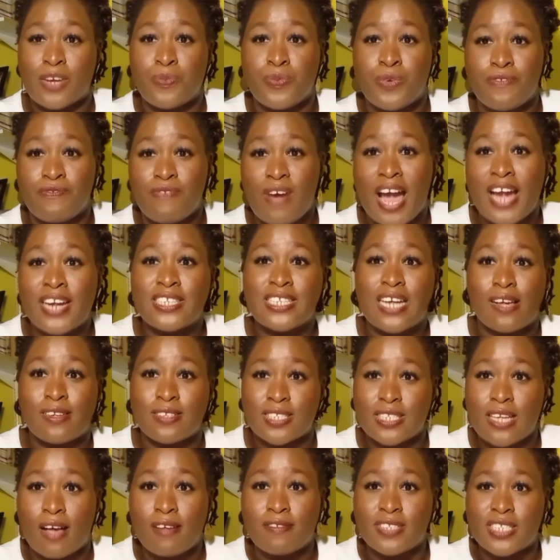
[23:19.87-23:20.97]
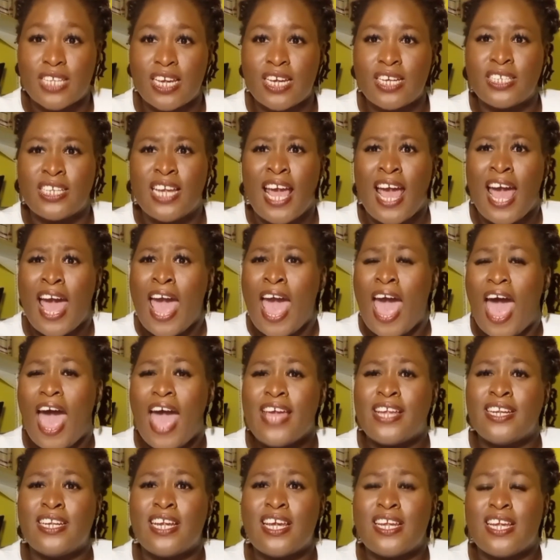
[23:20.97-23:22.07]
find ourselves in,
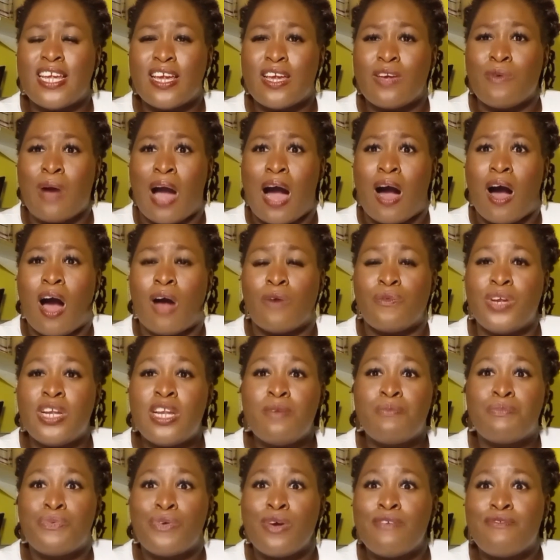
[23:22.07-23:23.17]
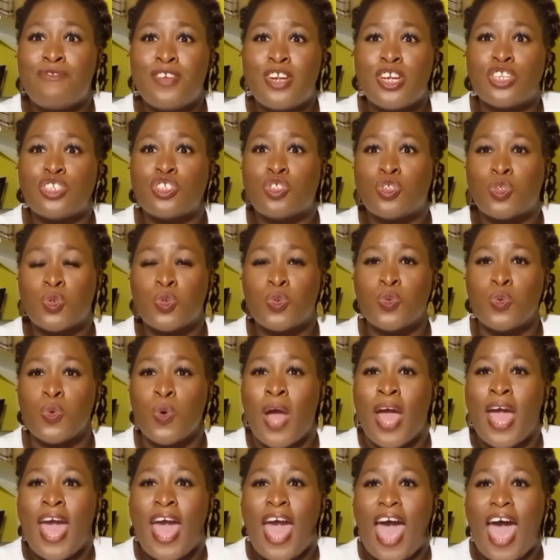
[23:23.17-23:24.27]
and are really privileged to
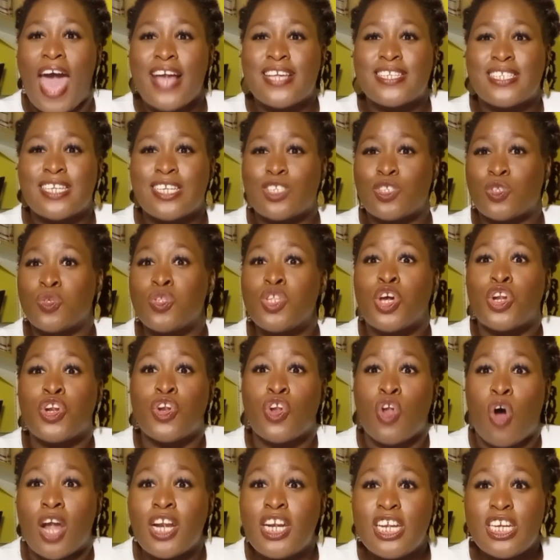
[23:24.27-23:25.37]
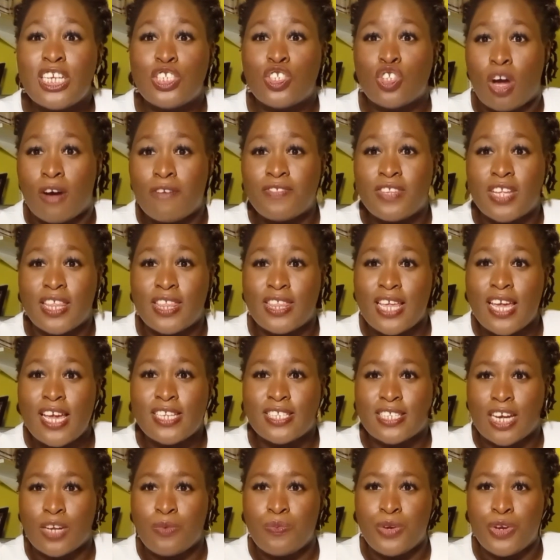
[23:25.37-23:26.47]
access to the knowledge of the
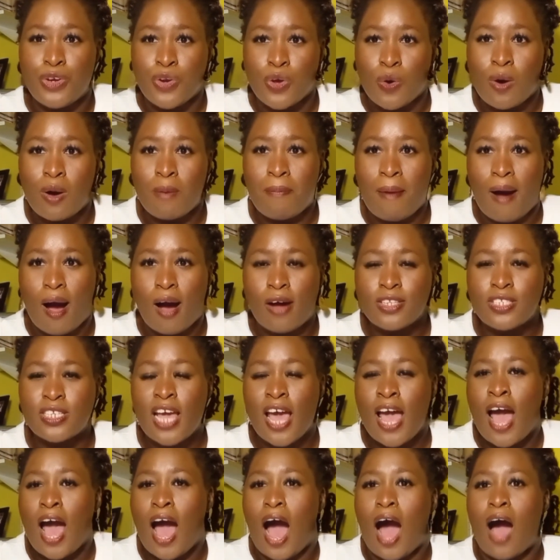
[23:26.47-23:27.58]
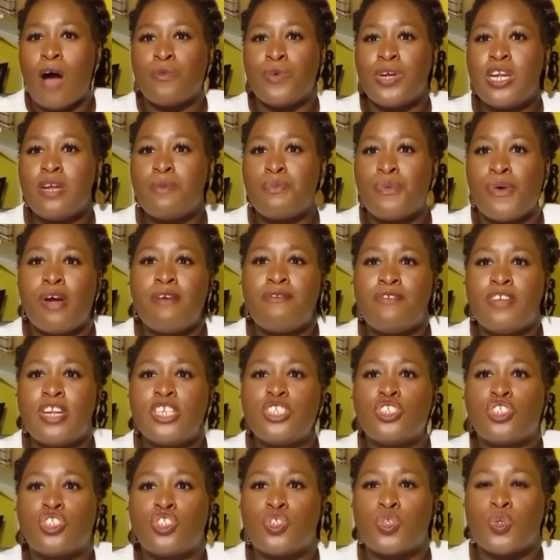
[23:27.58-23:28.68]
things that we know about, are really
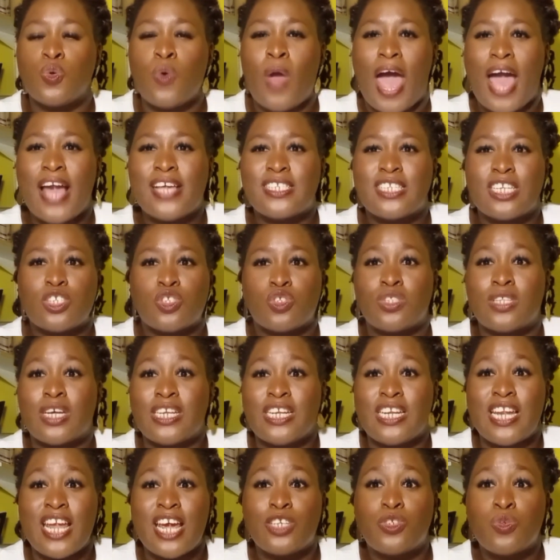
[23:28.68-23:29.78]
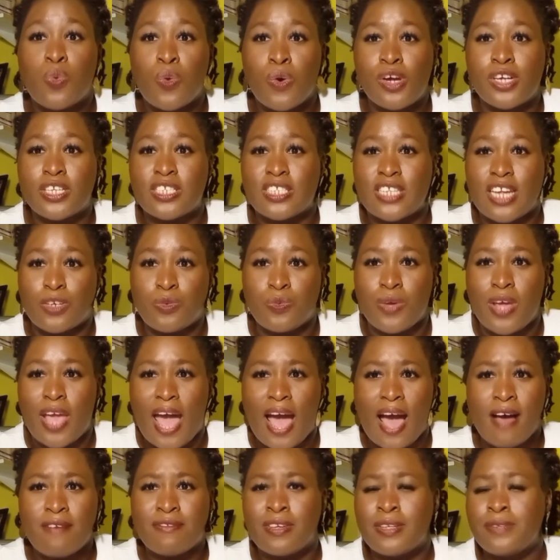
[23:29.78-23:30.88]
privileged to access to the networks that we
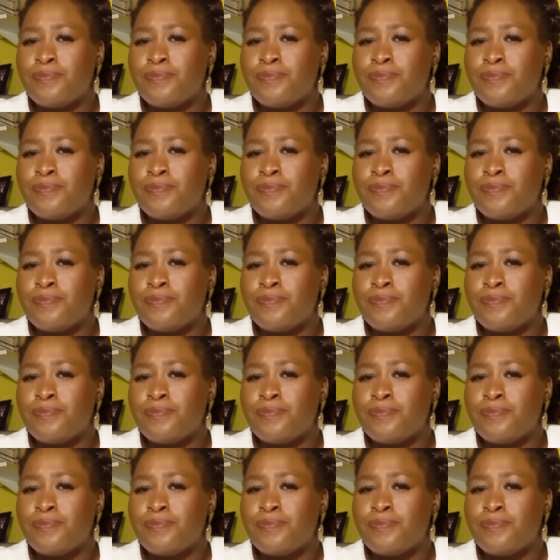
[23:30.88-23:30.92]
have,